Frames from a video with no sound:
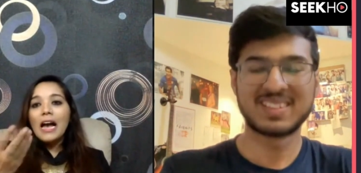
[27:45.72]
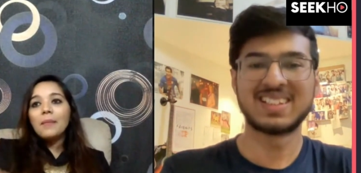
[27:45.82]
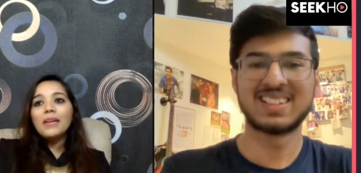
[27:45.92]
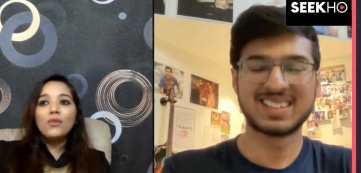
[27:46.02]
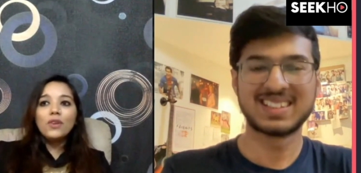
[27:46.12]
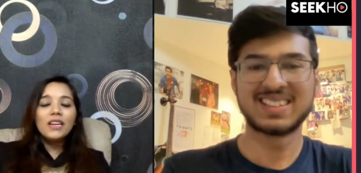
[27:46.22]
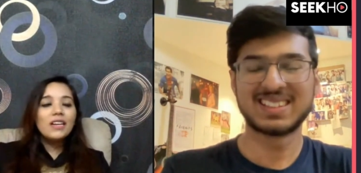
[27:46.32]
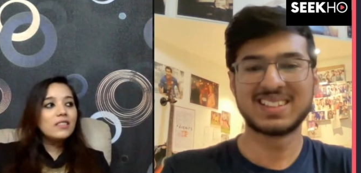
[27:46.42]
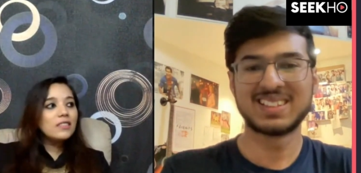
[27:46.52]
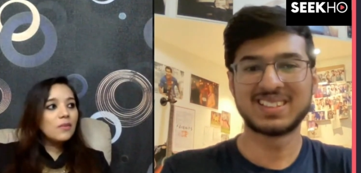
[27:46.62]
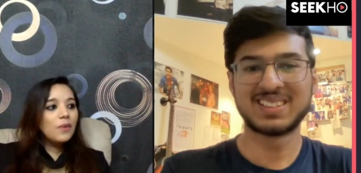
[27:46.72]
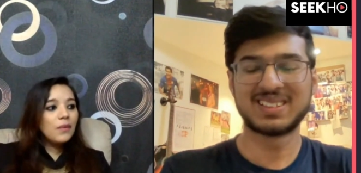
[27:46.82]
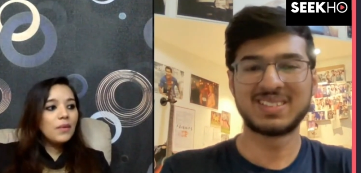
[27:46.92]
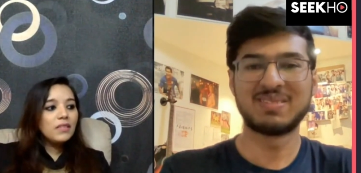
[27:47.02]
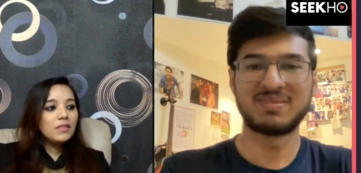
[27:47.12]
Speaker 1: i mean look at us when
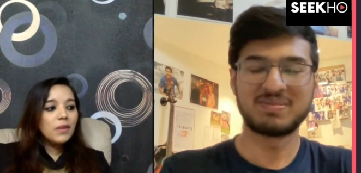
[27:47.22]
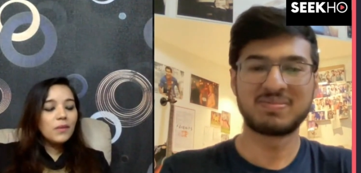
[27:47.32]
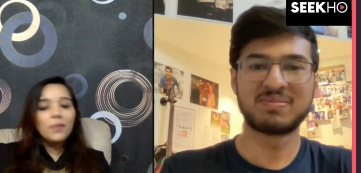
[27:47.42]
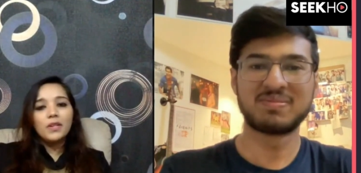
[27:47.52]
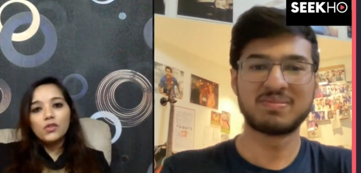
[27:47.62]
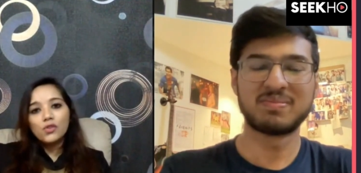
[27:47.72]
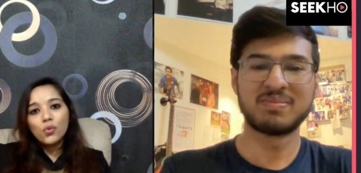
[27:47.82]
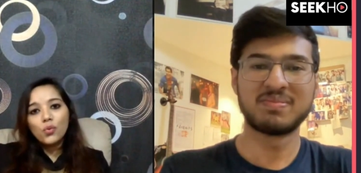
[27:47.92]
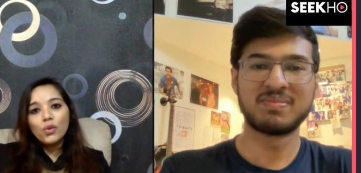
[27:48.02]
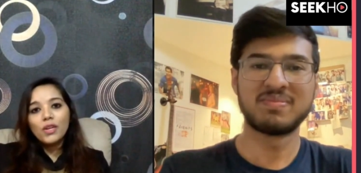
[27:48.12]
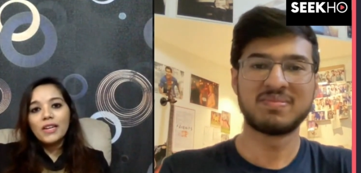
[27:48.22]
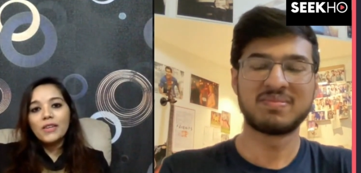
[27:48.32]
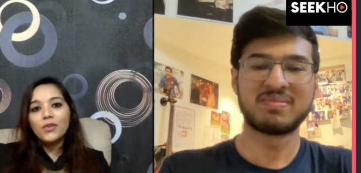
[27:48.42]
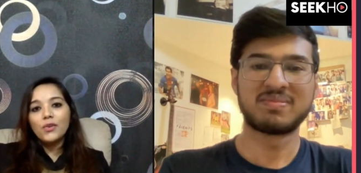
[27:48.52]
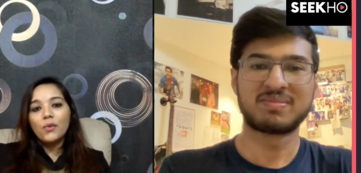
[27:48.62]
we when we were in school
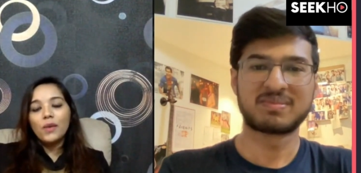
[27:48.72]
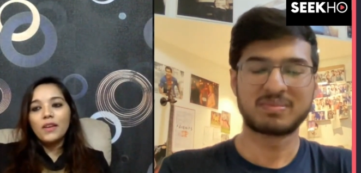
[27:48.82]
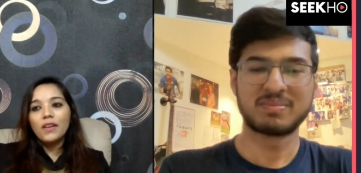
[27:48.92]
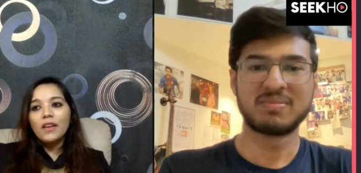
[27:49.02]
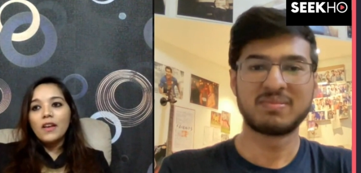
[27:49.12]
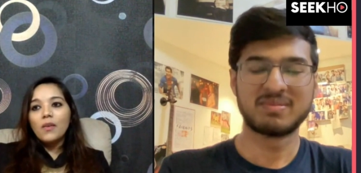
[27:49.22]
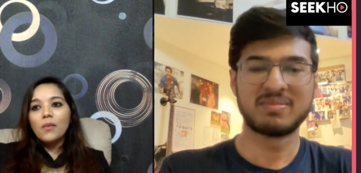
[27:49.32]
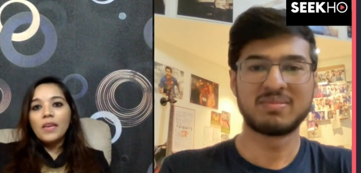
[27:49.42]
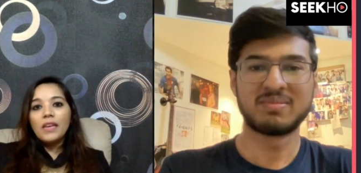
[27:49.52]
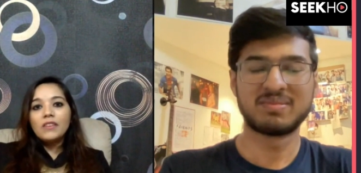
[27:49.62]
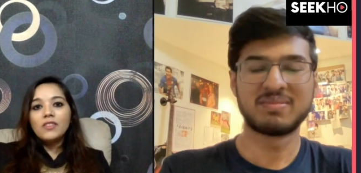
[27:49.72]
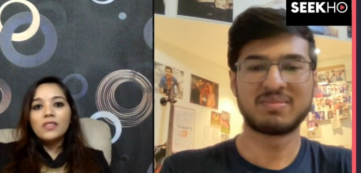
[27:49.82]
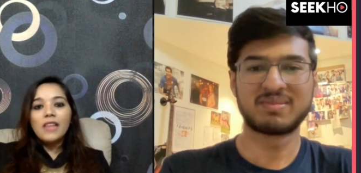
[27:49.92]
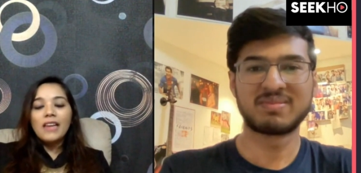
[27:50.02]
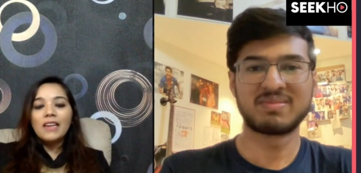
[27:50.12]
and you know when we
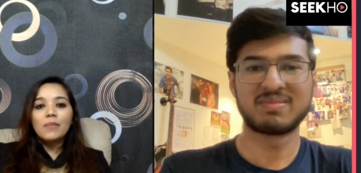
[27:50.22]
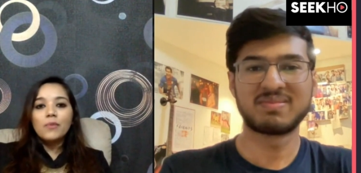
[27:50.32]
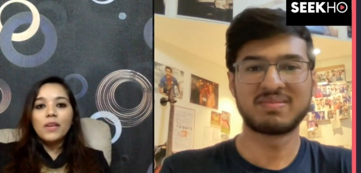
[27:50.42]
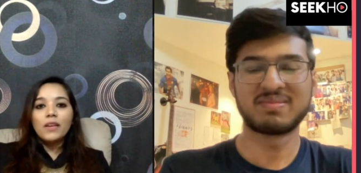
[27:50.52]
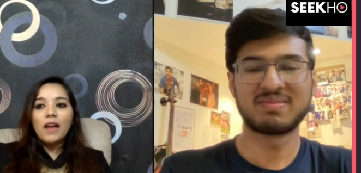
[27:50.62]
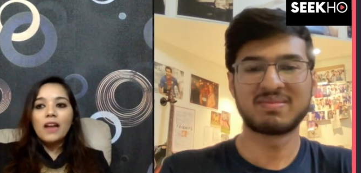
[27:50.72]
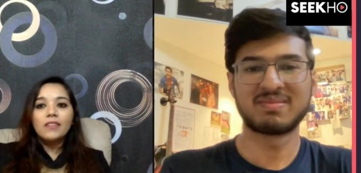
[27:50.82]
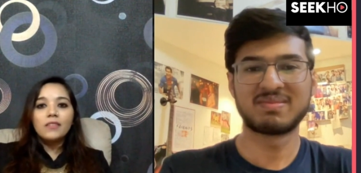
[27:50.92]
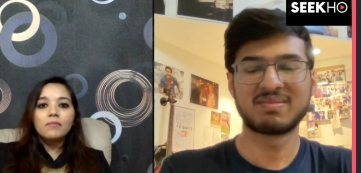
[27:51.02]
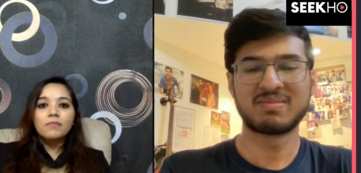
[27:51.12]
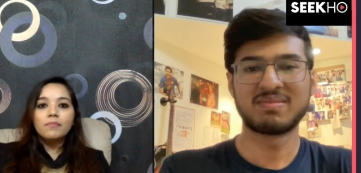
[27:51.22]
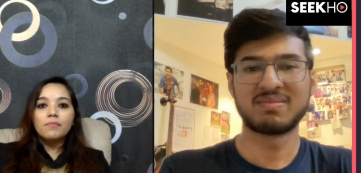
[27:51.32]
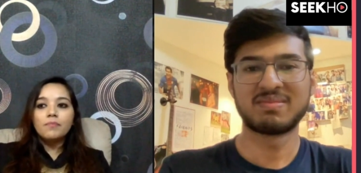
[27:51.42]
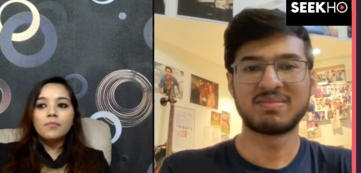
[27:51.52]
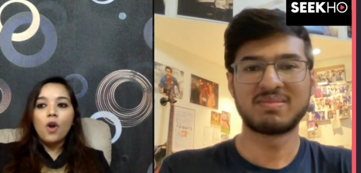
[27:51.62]
just landed up doing an art
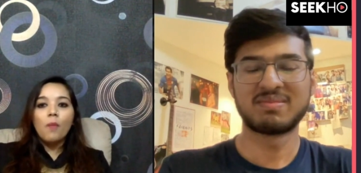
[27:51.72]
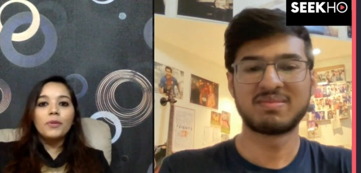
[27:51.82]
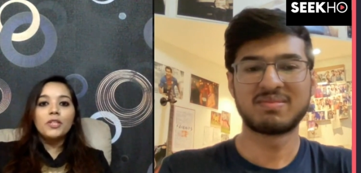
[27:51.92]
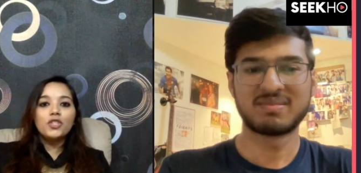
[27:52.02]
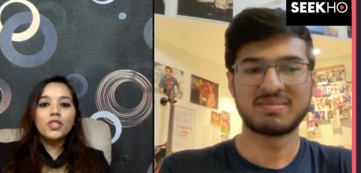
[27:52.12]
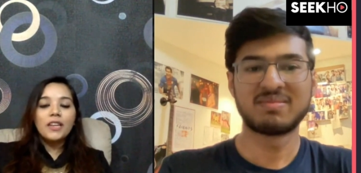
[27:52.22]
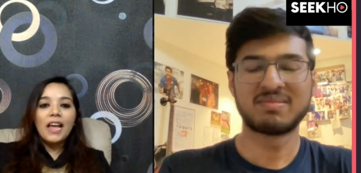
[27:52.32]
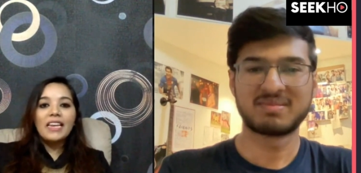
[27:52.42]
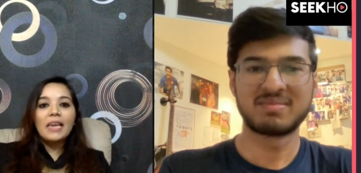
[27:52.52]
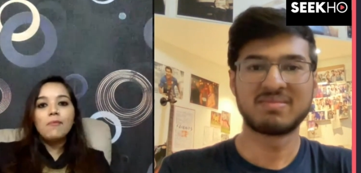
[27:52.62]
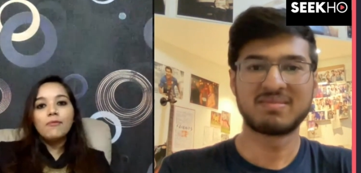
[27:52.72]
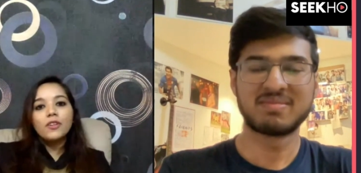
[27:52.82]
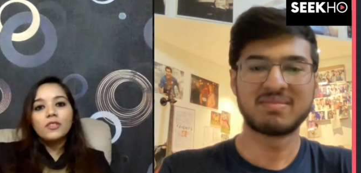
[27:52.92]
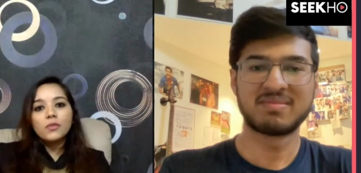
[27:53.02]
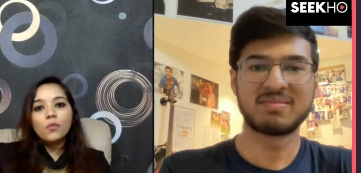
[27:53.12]
competition and came
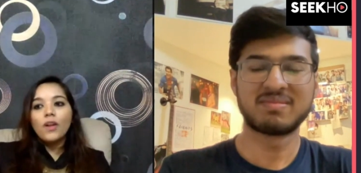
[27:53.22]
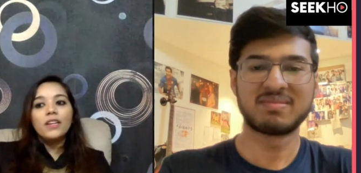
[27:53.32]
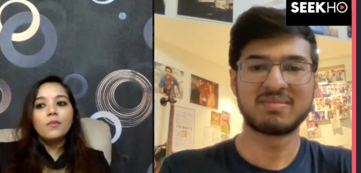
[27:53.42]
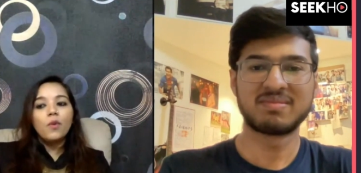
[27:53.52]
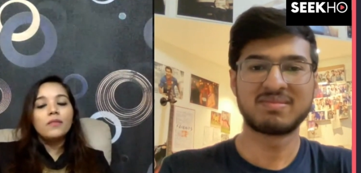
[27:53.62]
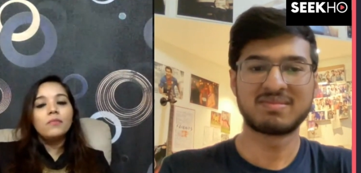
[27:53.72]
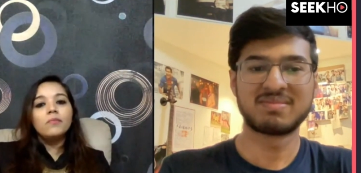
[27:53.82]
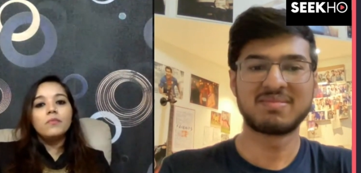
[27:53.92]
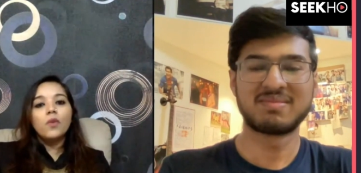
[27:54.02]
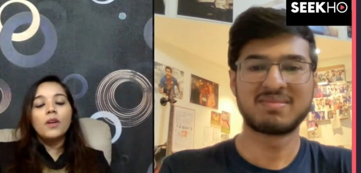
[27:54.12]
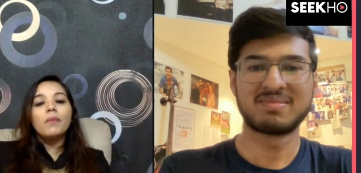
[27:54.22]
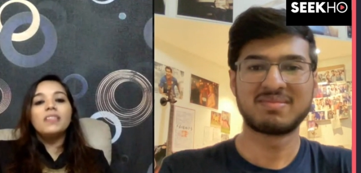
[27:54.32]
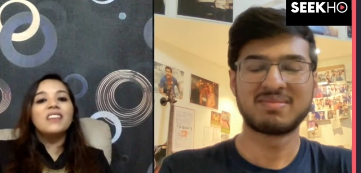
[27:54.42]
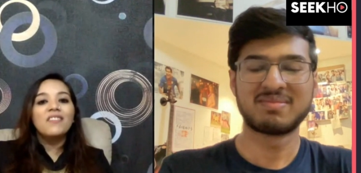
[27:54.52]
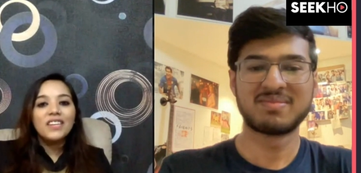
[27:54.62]
first what what what
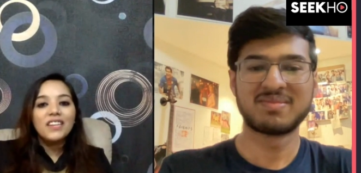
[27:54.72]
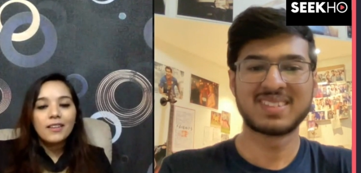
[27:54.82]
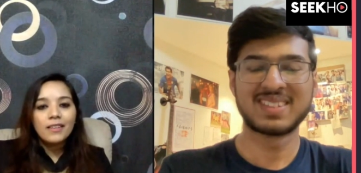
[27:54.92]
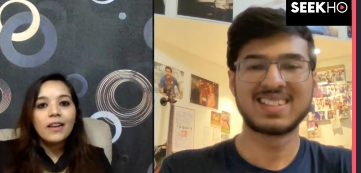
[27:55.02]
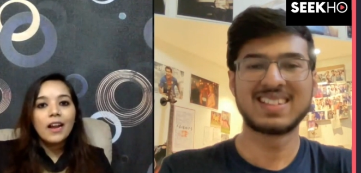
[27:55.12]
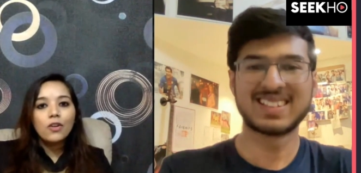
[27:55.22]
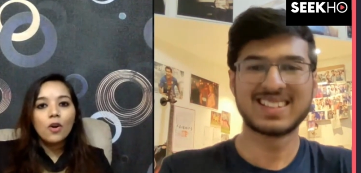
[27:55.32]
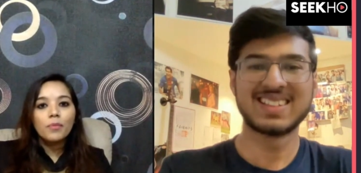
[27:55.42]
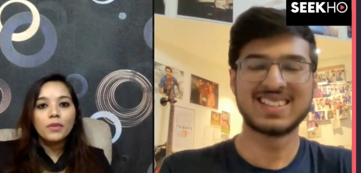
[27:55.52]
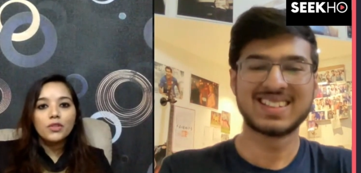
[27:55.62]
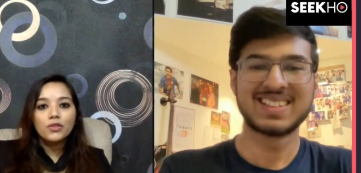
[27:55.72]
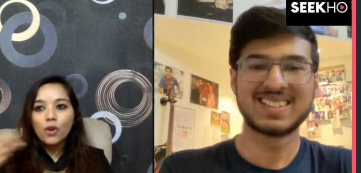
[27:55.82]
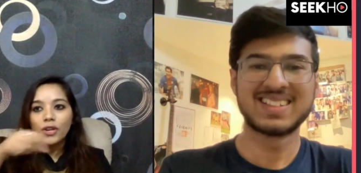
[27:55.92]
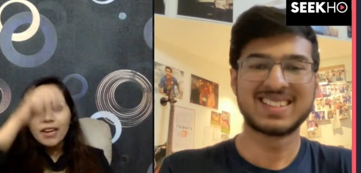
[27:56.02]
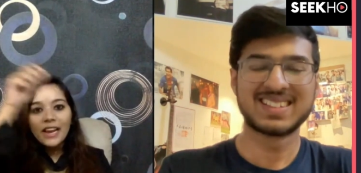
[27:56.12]
must have we done in that art competition
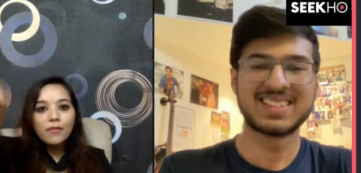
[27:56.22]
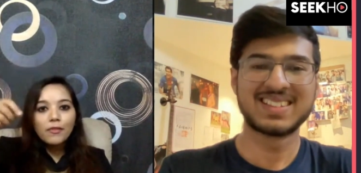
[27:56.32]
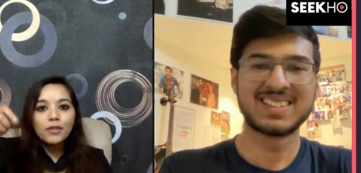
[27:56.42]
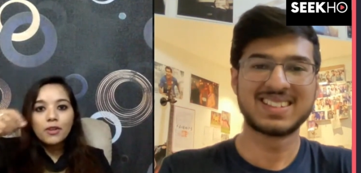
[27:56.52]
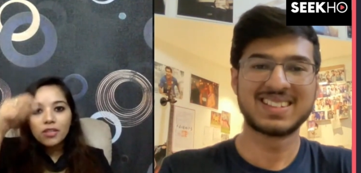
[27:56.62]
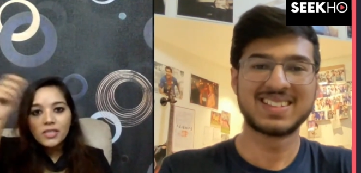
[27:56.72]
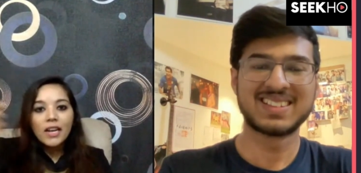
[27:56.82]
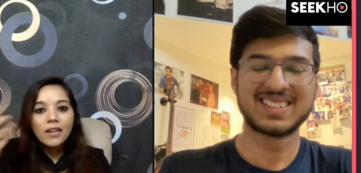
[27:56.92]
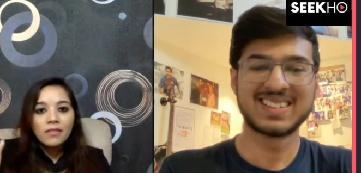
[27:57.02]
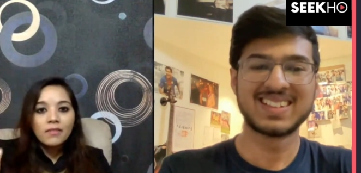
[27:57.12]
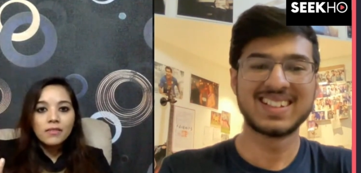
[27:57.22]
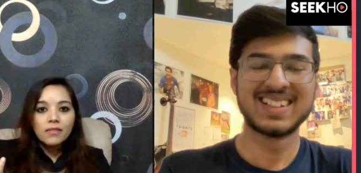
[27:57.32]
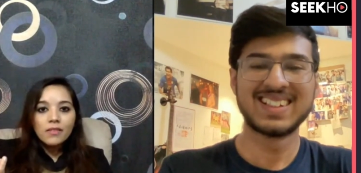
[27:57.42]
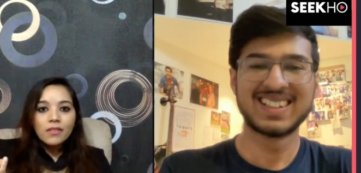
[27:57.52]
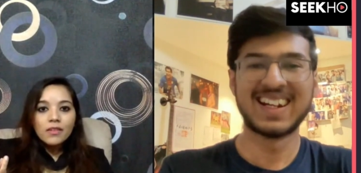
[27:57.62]
drawn an elephant or a sun
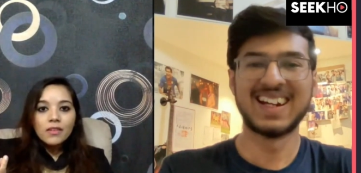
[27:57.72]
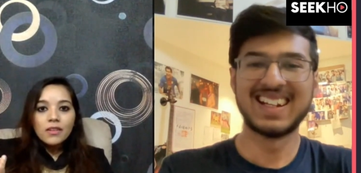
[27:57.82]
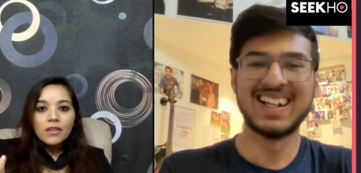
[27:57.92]
right